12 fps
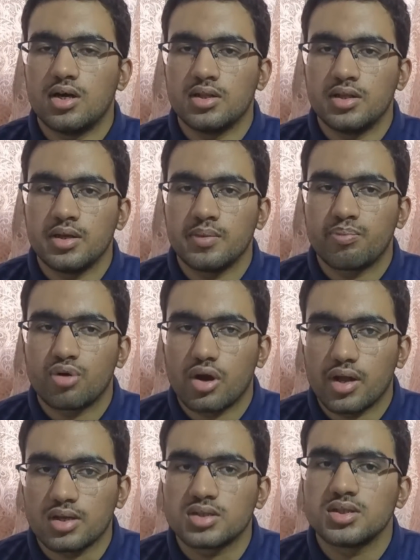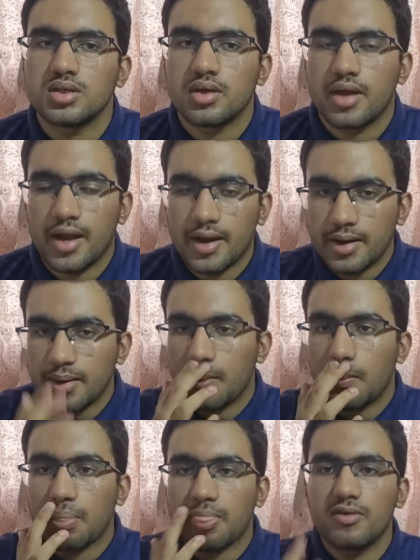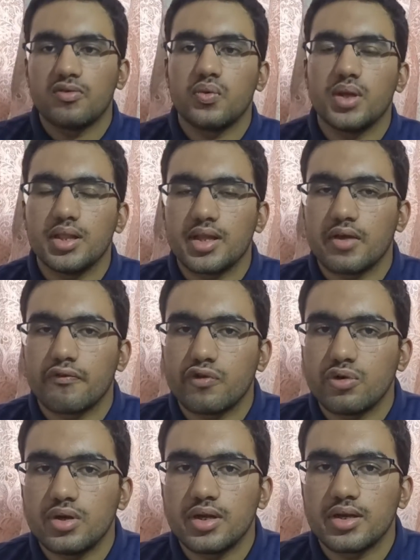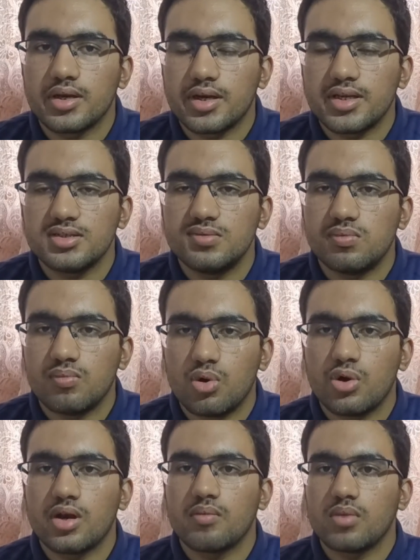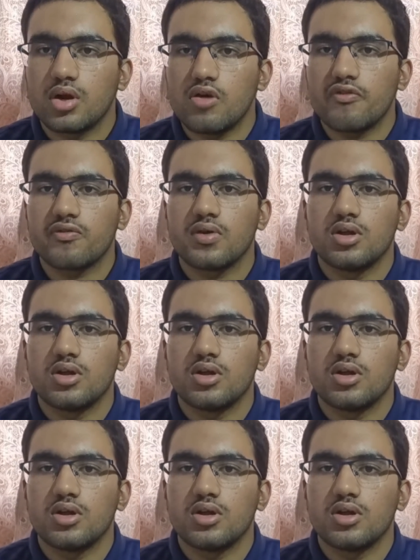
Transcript: the products, and will therefore increase more number of